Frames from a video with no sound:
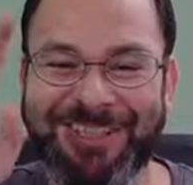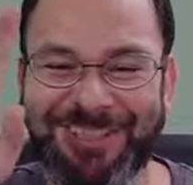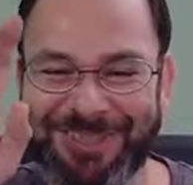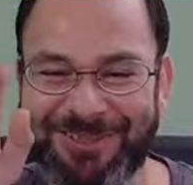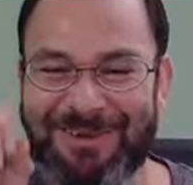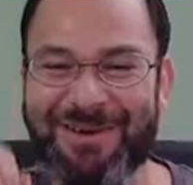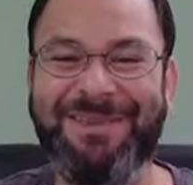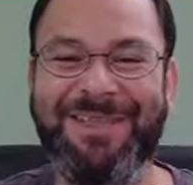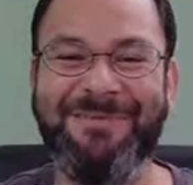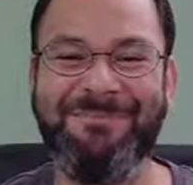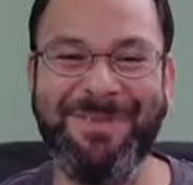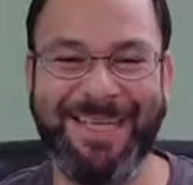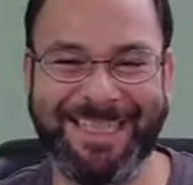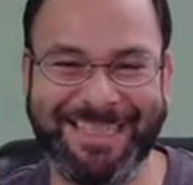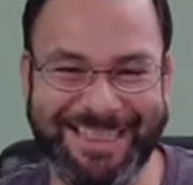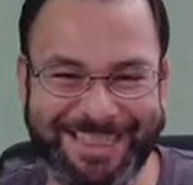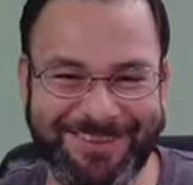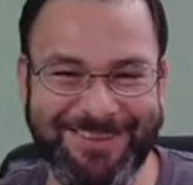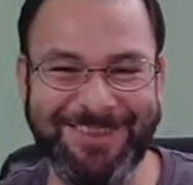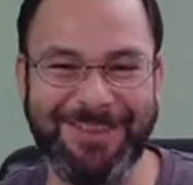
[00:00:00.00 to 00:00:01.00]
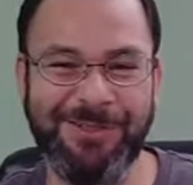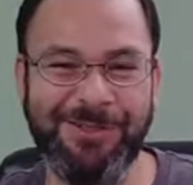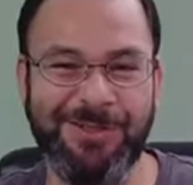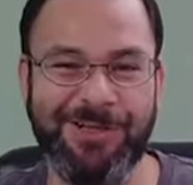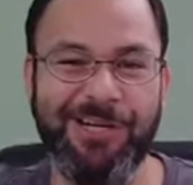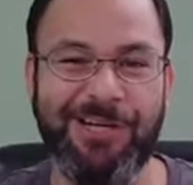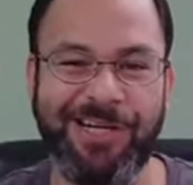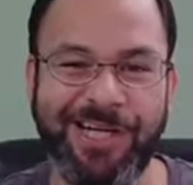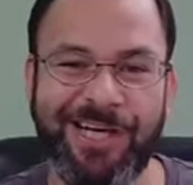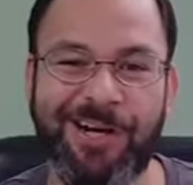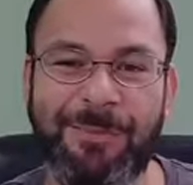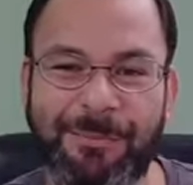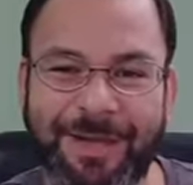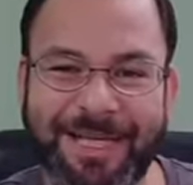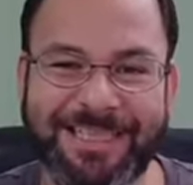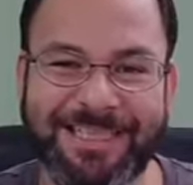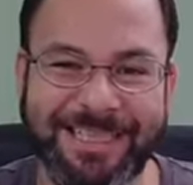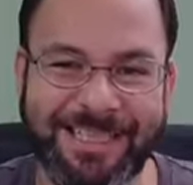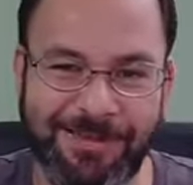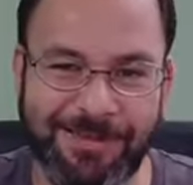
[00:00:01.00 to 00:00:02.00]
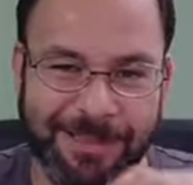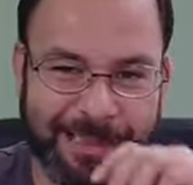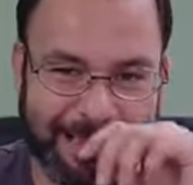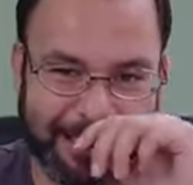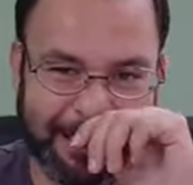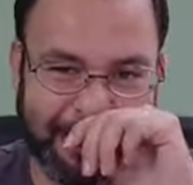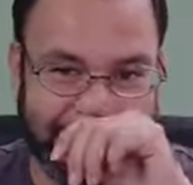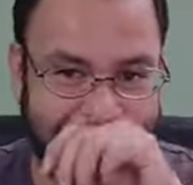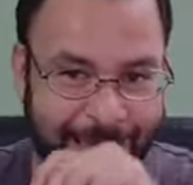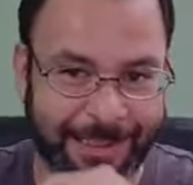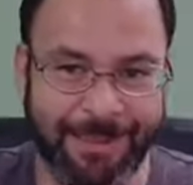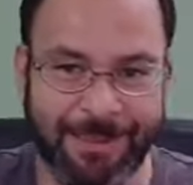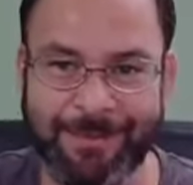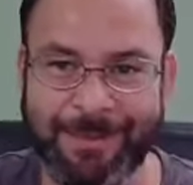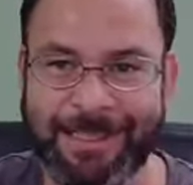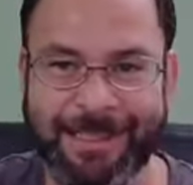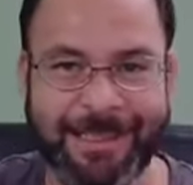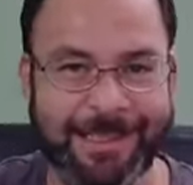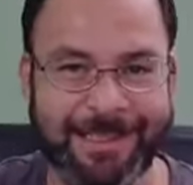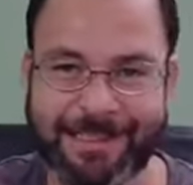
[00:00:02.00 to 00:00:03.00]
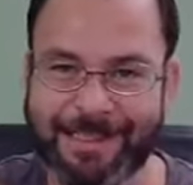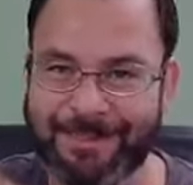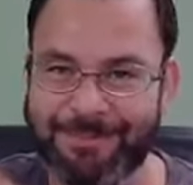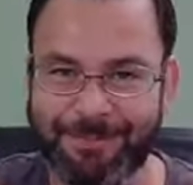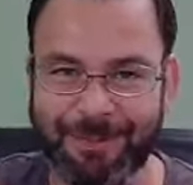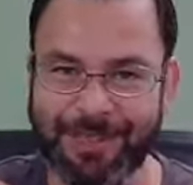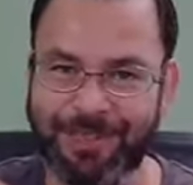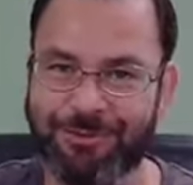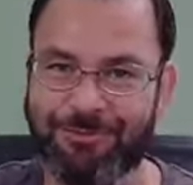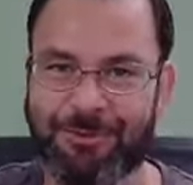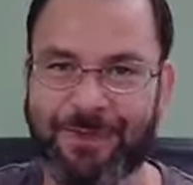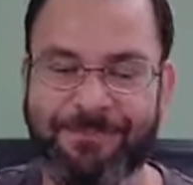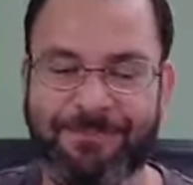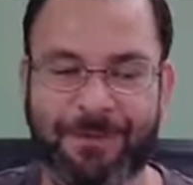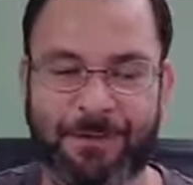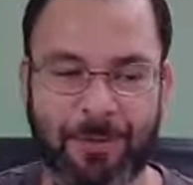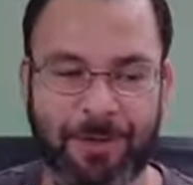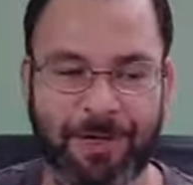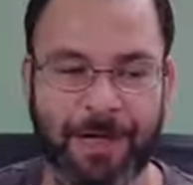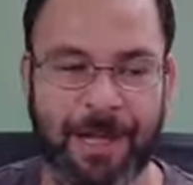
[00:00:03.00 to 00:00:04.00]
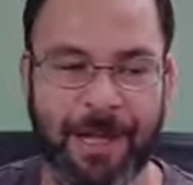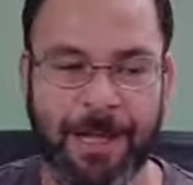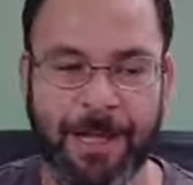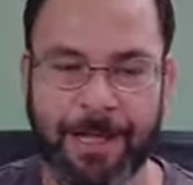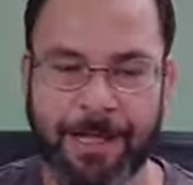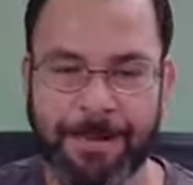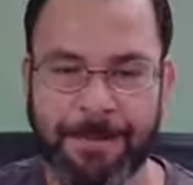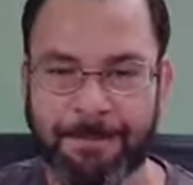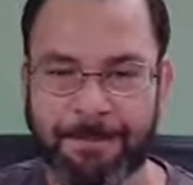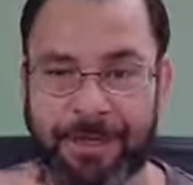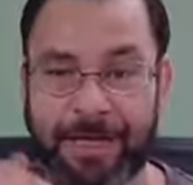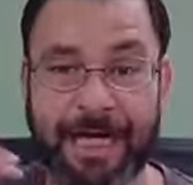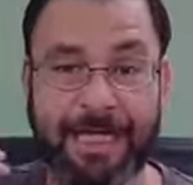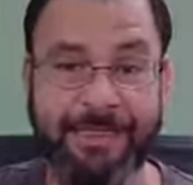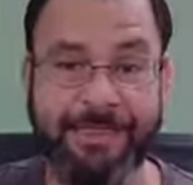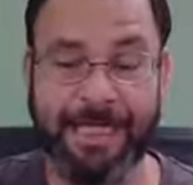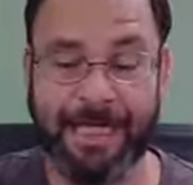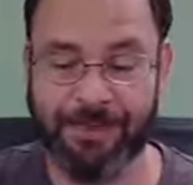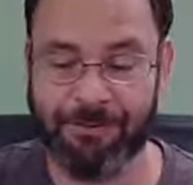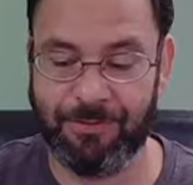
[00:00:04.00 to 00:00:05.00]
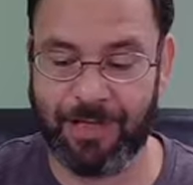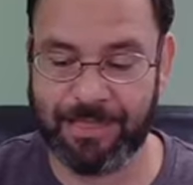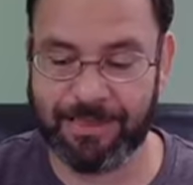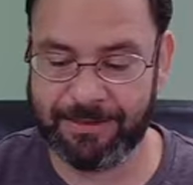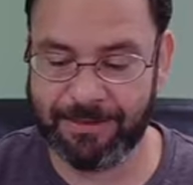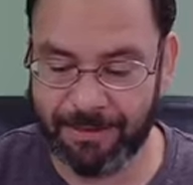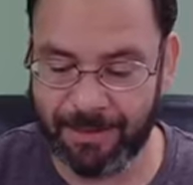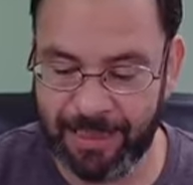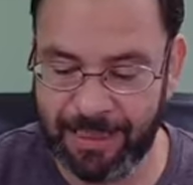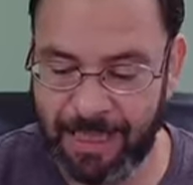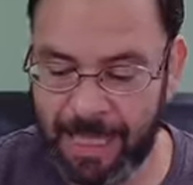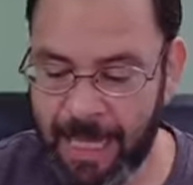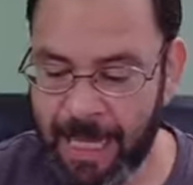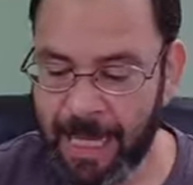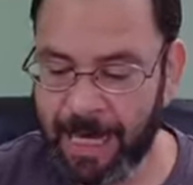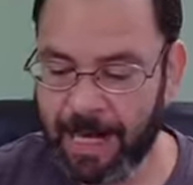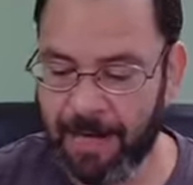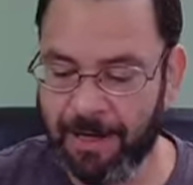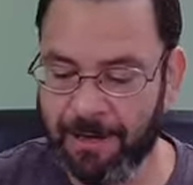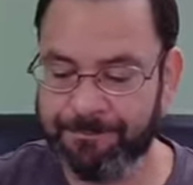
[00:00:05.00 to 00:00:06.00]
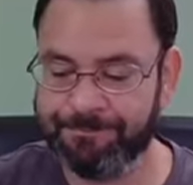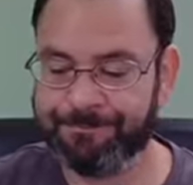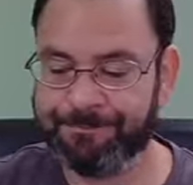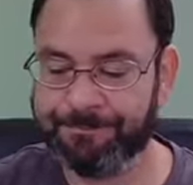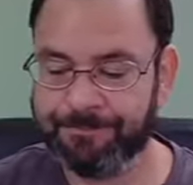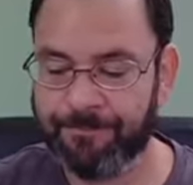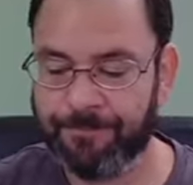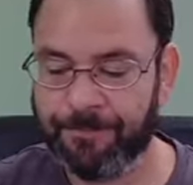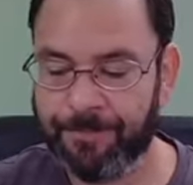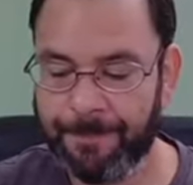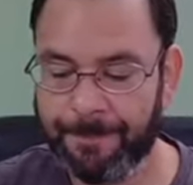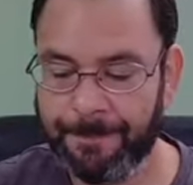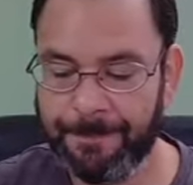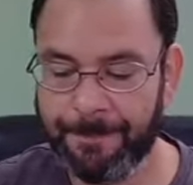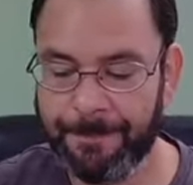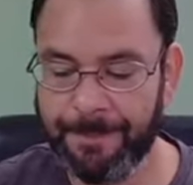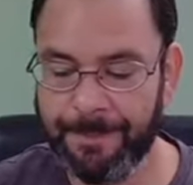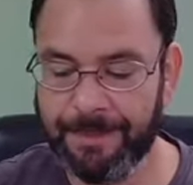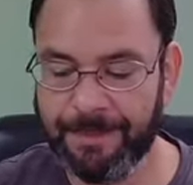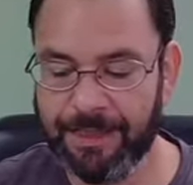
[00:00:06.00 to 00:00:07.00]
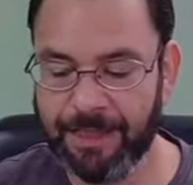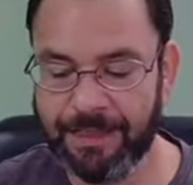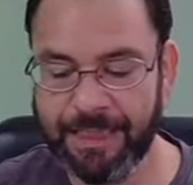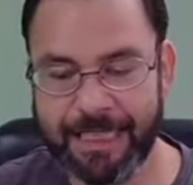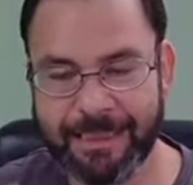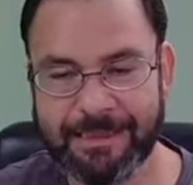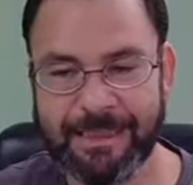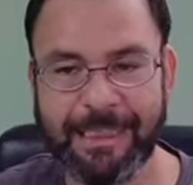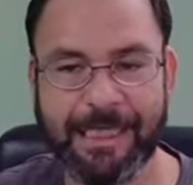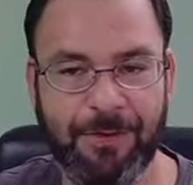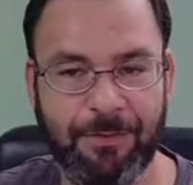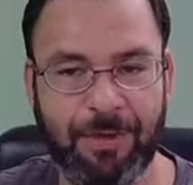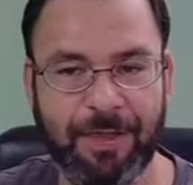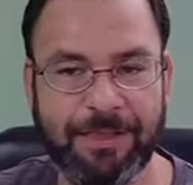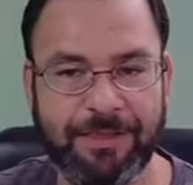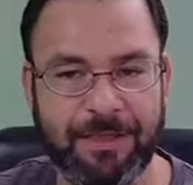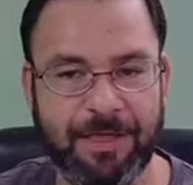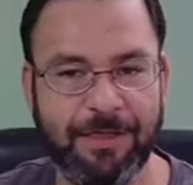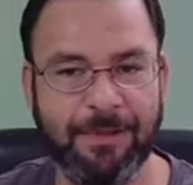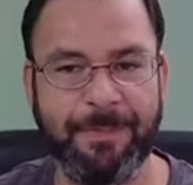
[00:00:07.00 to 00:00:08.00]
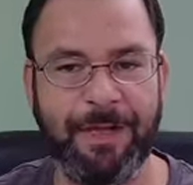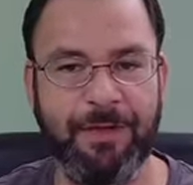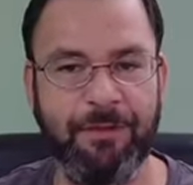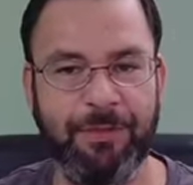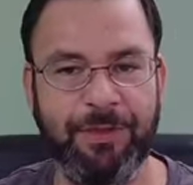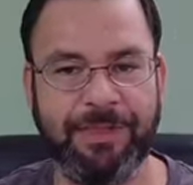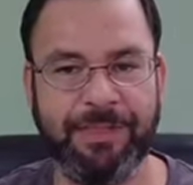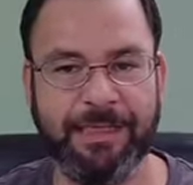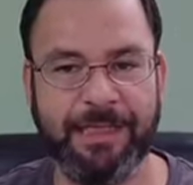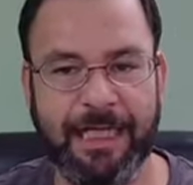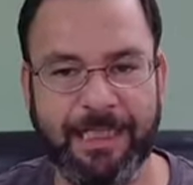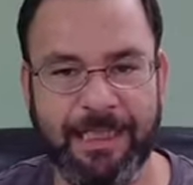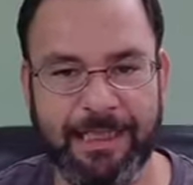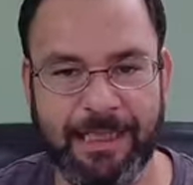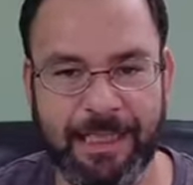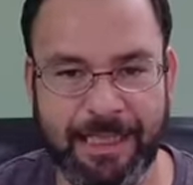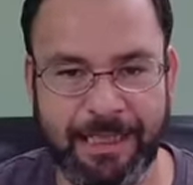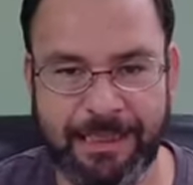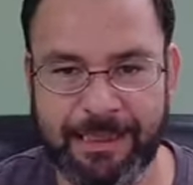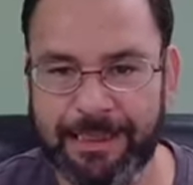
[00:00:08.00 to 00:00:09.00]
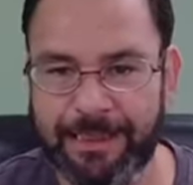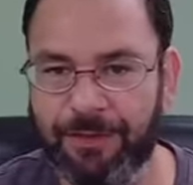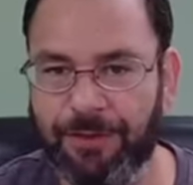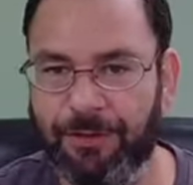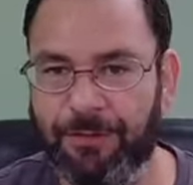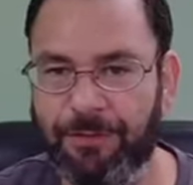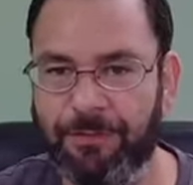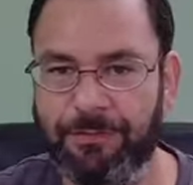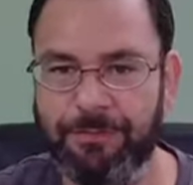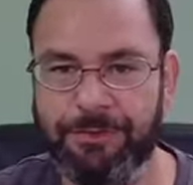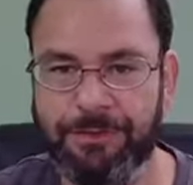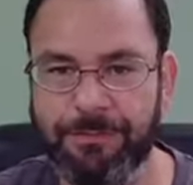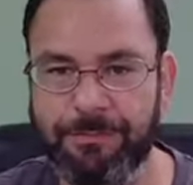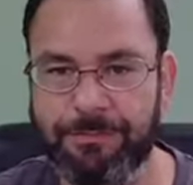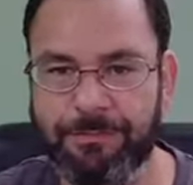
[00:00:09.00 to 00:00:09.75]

show up to Mexico, you're here in Mexico, and that's it. You know what I mean? It's pretty straightforward. But I digress, all right? The next thing I want to talk about, which kind of like, you know,